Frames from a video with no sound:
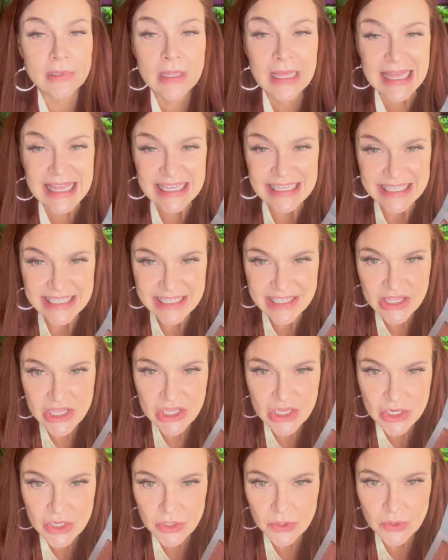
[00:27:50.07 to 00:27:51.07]
This is the
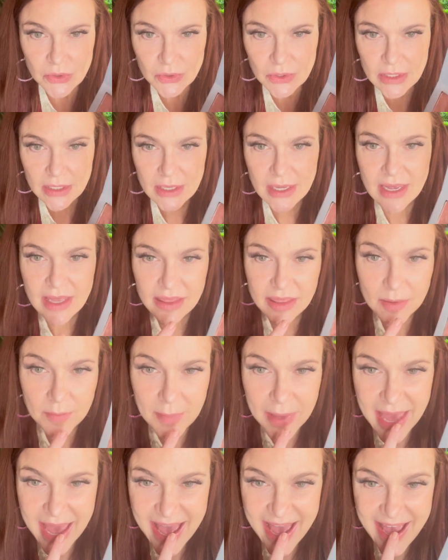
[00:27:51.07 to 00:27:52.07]
nude, the
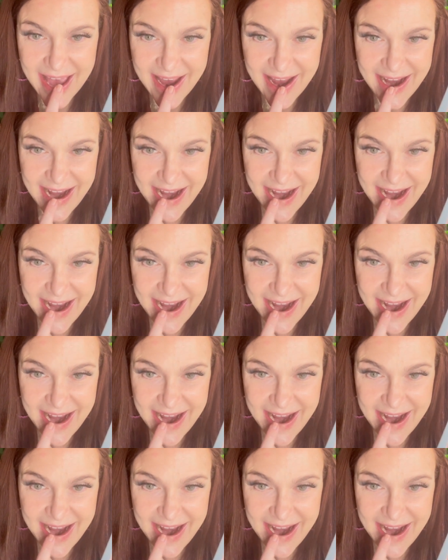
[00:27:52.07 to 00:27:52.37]
matte.